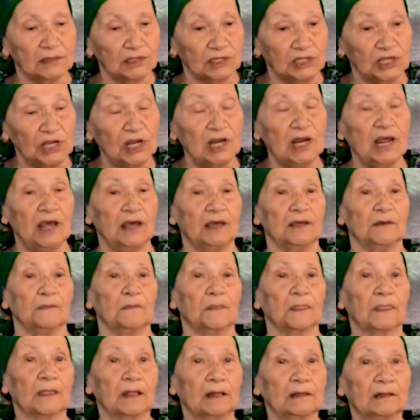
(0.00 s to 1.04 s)
I don't have
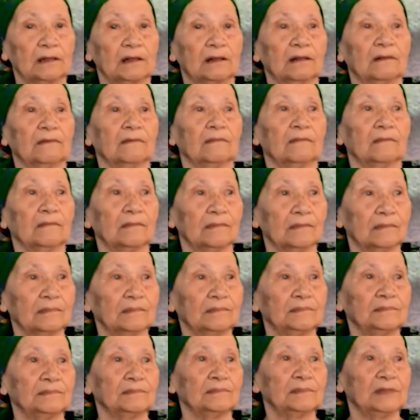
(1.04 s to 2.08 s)
a dress,
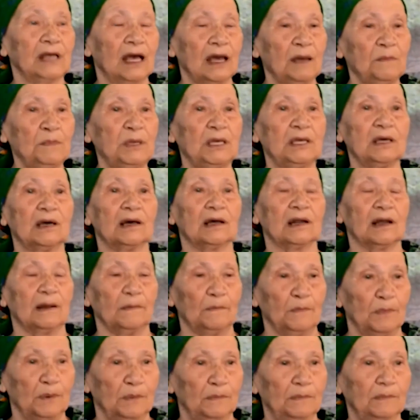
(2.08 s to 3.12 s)
that's why.
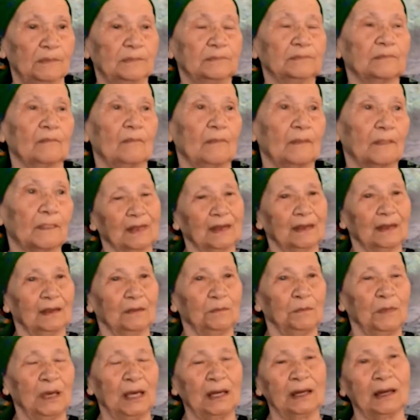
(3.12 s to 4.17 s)
I'll buy you a
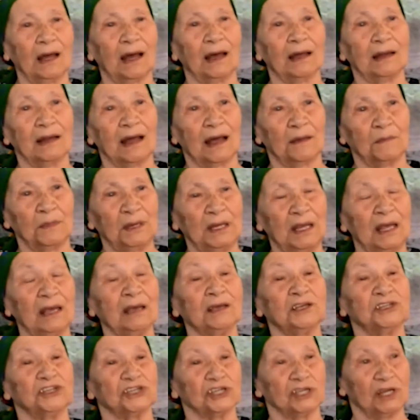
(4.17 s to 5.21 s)
dress and I will be the
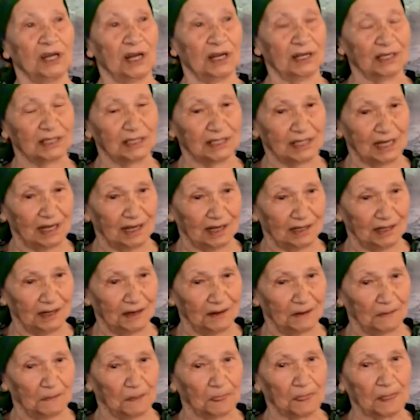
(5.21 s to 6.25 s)
buttons on it.
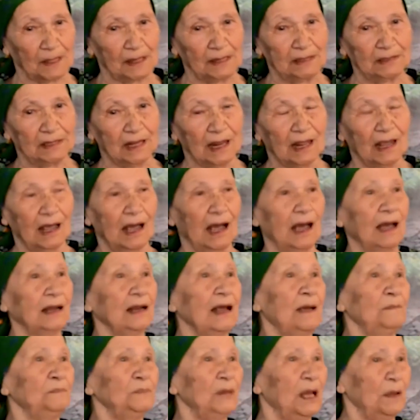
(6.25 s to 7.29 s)
Ah,
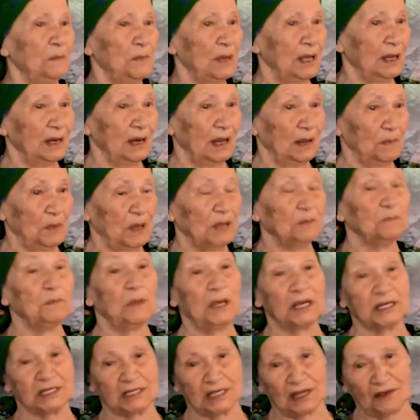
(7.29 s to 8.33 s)
my Fadme,
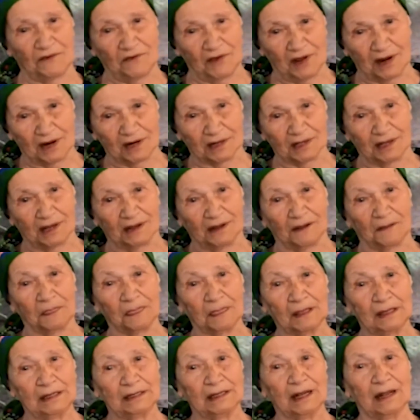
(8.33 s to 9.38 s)
why?
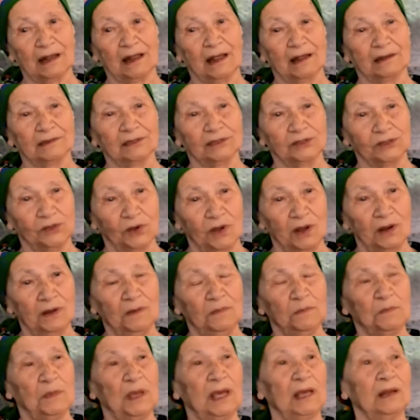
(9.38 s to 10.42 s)

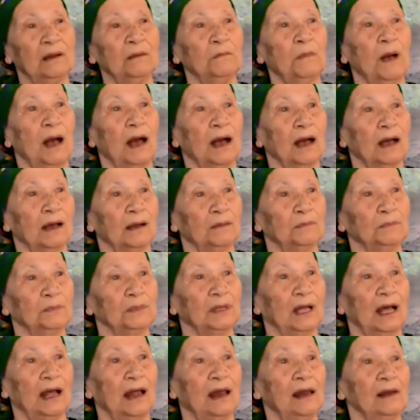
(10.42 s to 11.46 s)
I don't have a
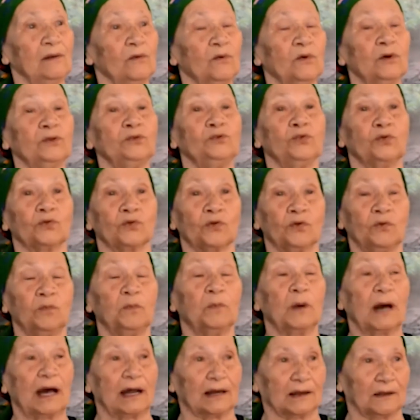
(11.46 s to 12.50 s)
dress, that's
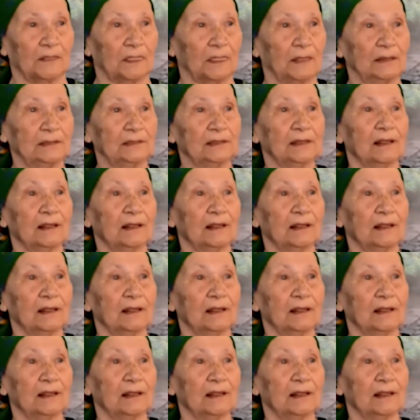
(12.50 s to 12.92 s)
why.